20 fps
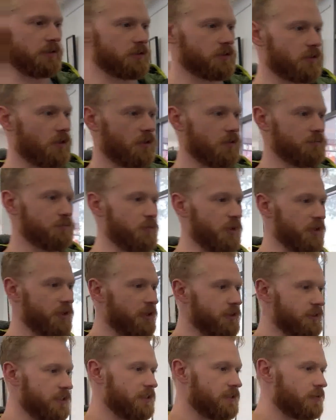called
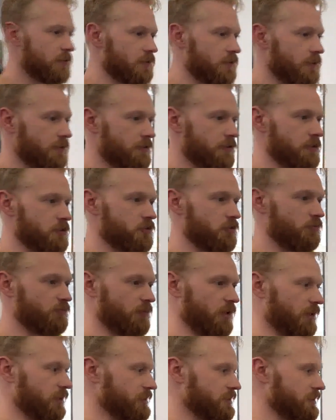Bernardine Cathedral and
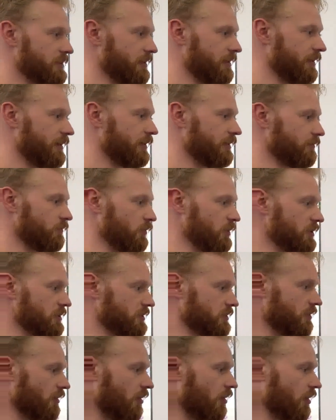Monastery, and we
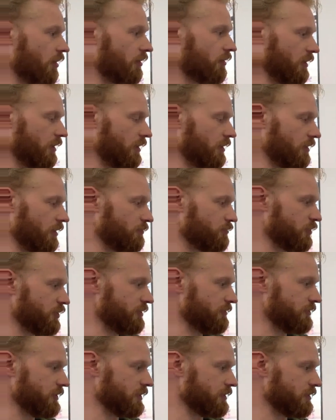saw a
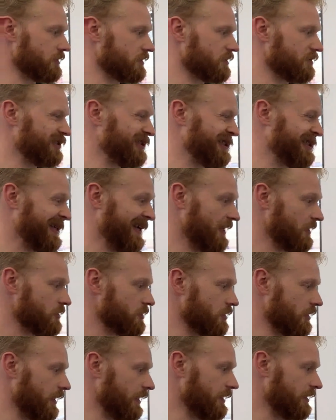previous sketch
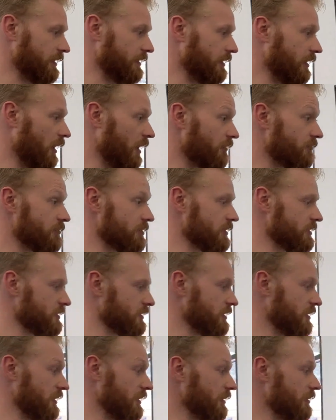that I did of the
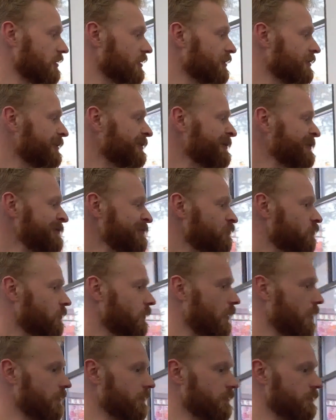scene.
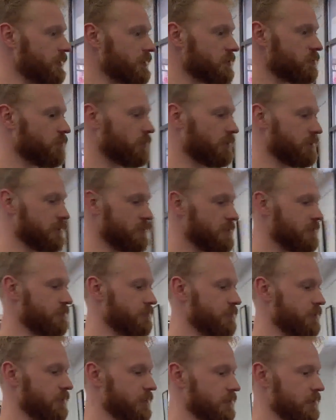This one is
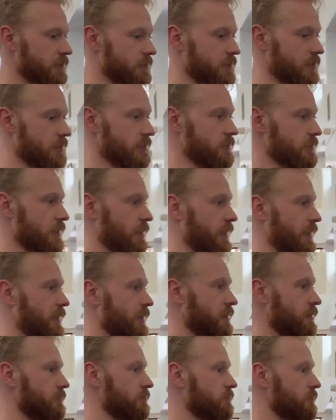different in the sense that I
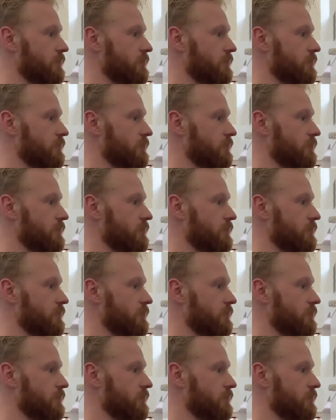have